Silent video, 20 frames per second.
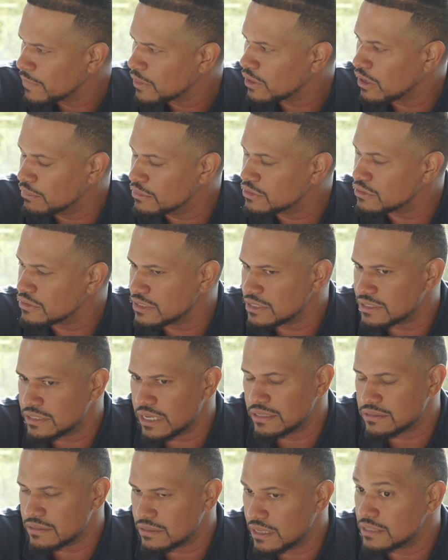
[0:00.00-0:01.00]
coming to the
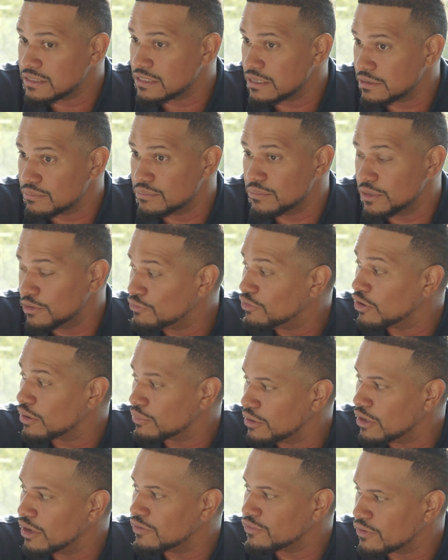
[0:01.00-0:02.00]
States. And that shit, it fucked
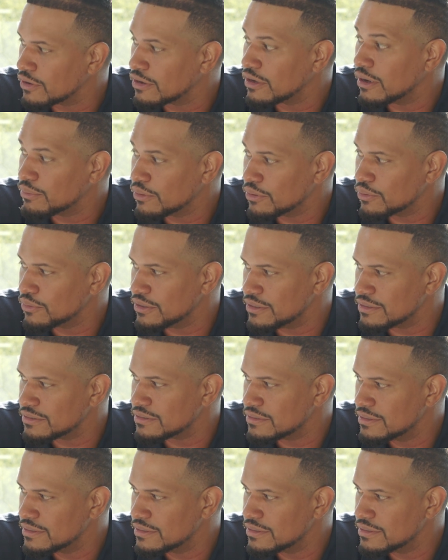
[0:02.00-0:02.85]
me up for a couple of weeks.